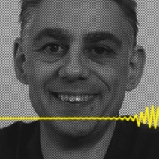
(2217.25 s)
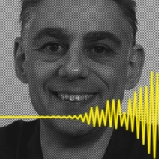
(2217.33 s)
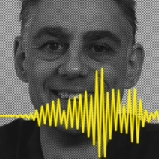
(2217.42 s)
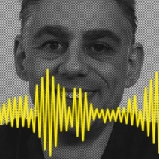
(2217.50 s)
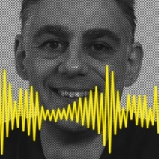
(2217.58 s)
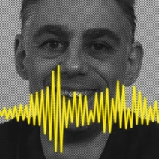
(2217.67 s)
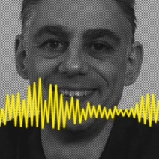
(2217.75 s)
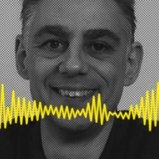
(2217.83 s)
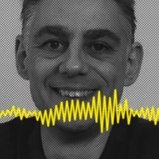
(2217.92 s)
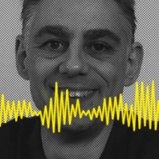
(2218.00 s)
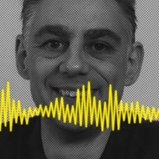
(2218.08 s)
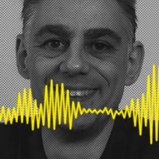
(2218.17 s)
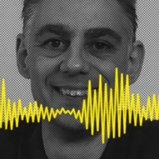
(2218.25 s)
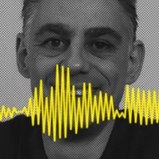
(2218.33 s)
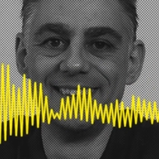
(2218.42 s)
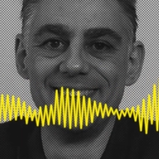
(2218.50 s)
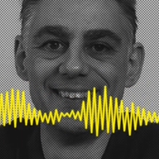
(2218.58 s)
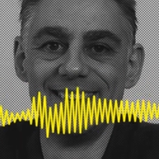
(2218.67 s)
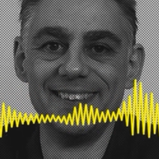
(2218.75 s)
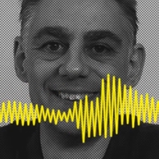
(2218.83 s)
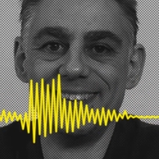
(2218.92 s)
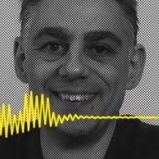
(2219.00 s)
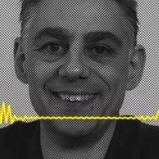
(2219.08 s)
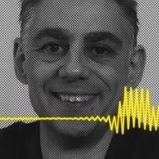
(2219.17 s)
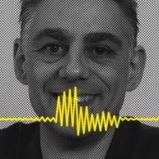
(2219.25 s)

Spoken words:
you mentioned that I demo games at